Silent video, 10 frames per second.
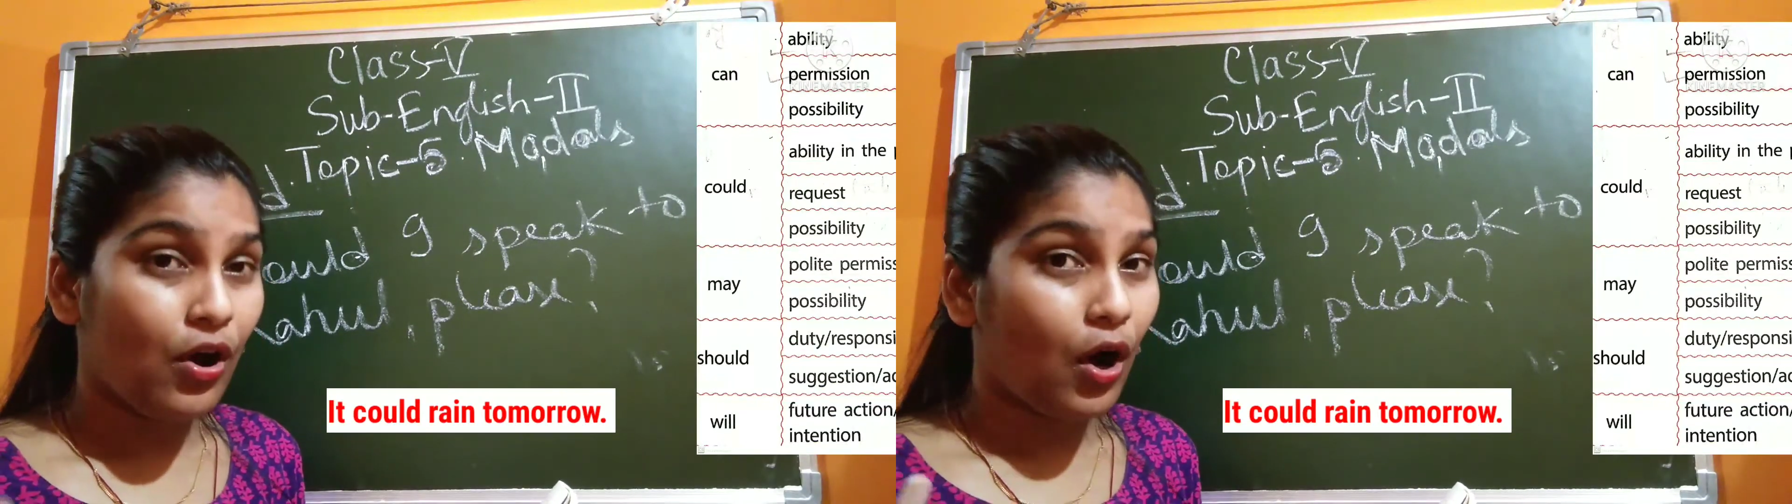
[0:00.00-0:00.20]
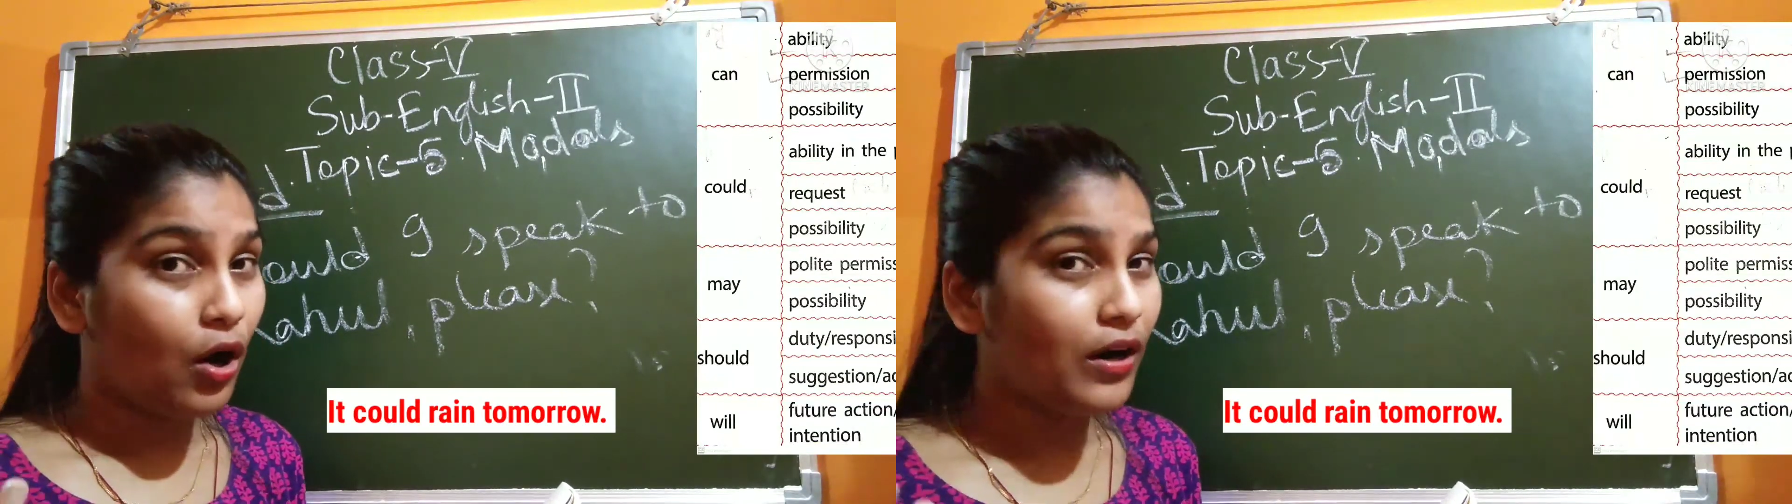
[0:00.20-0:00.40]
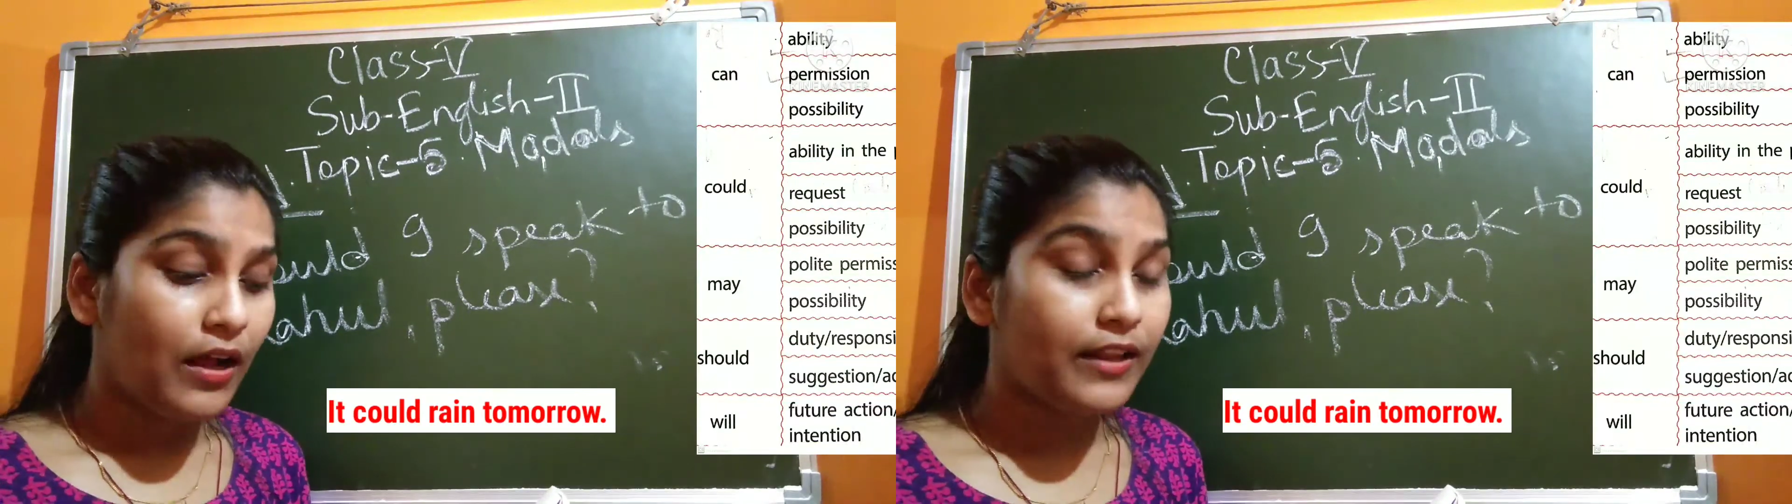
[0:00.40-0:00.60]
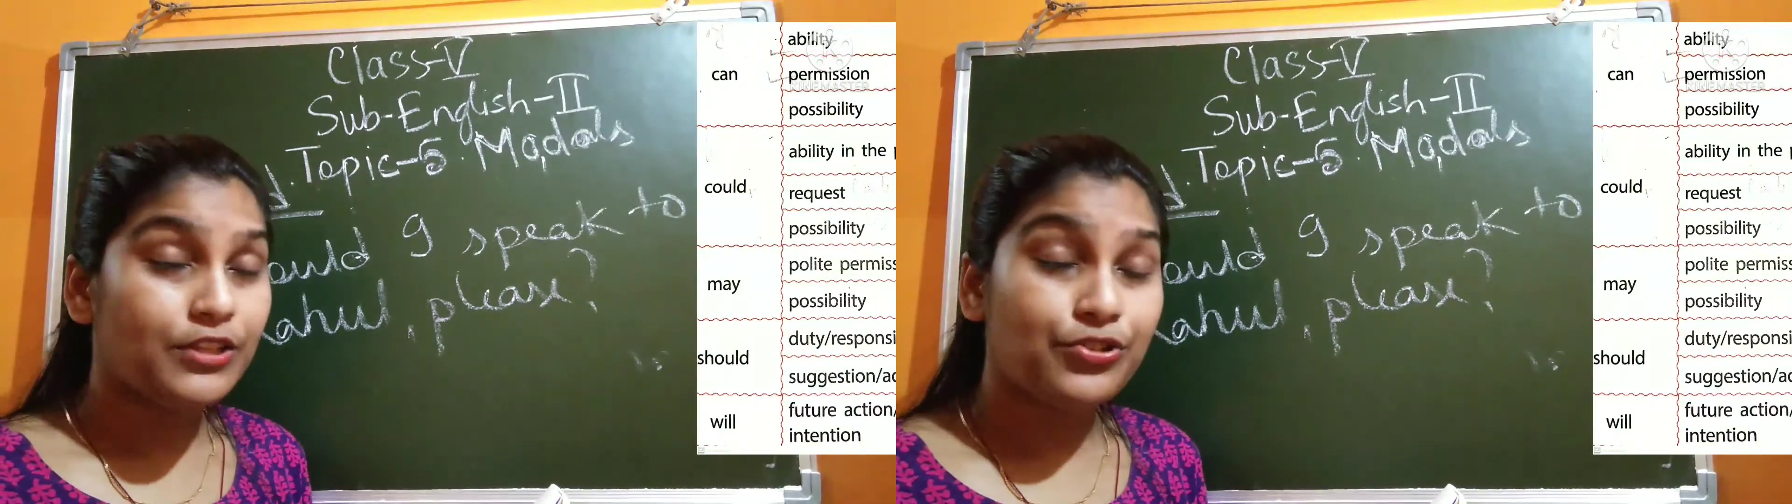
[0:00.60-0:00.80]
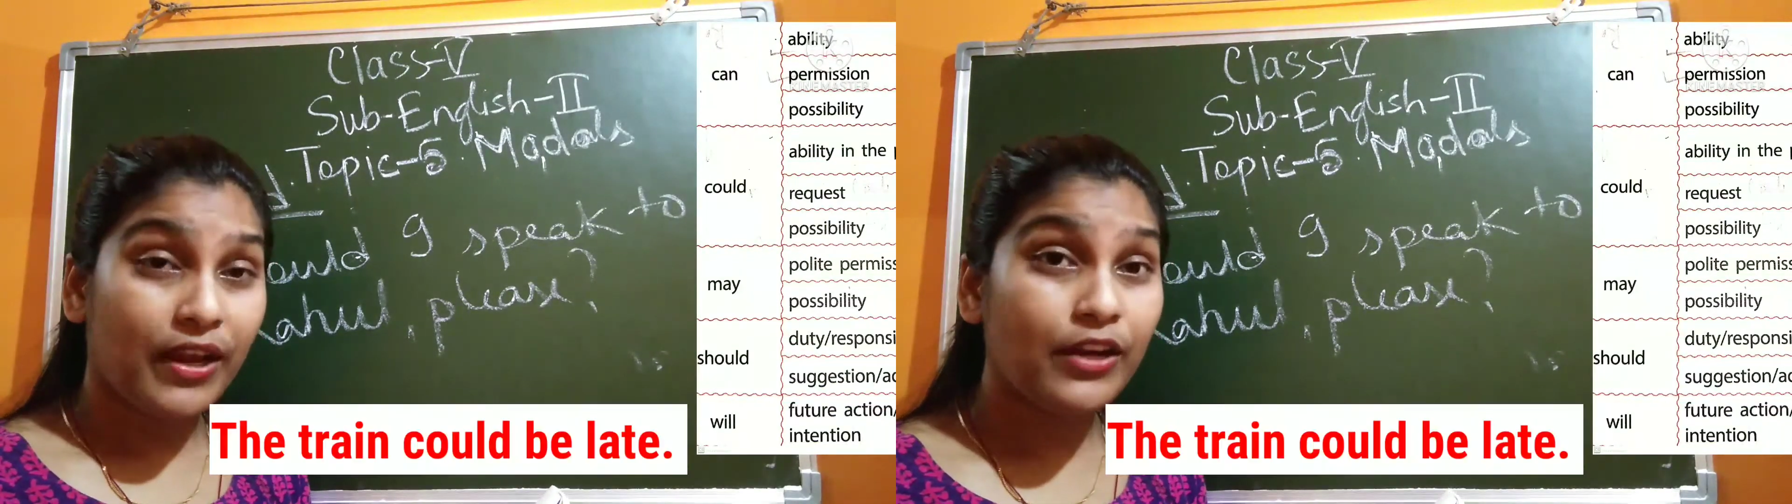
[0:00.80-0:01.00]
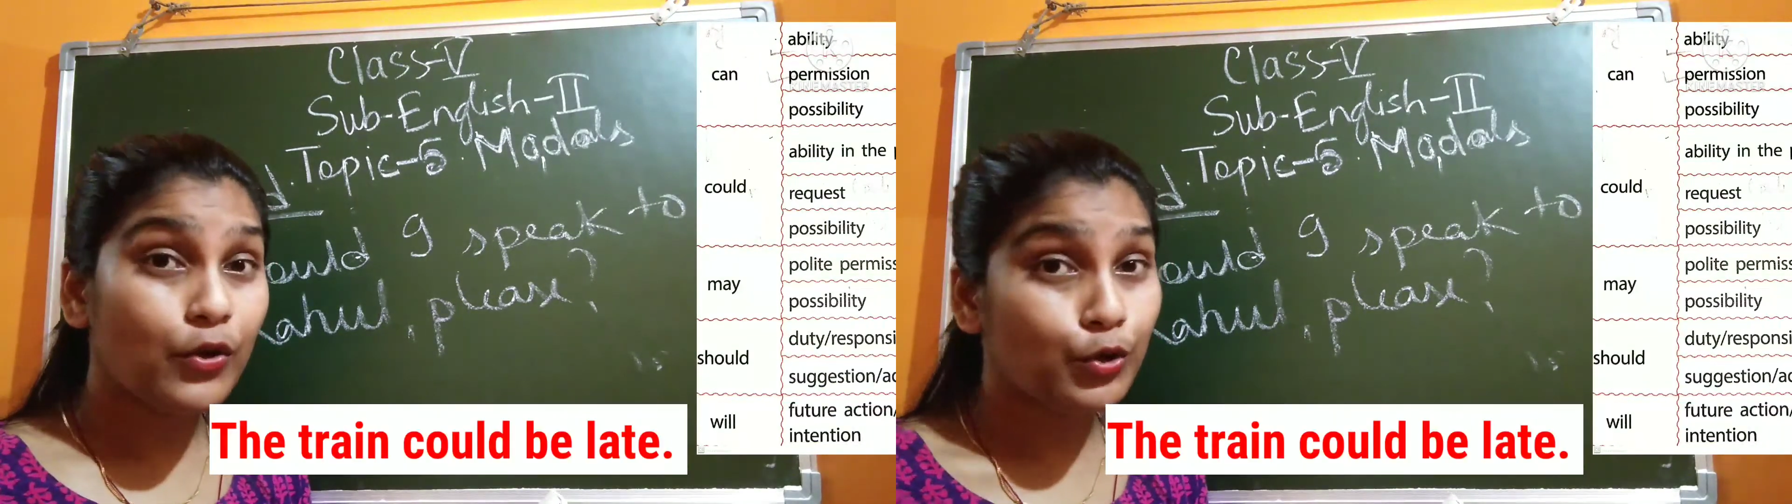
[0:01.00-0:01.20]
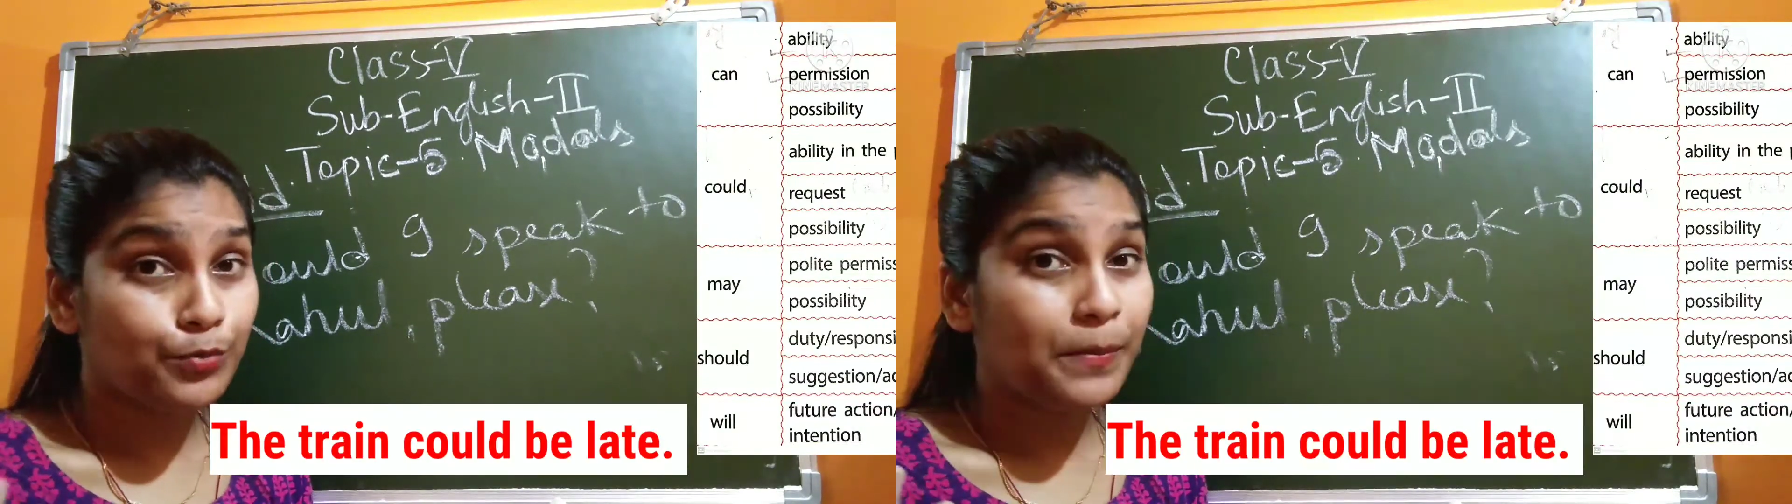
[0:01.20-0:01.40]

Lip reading: or the train could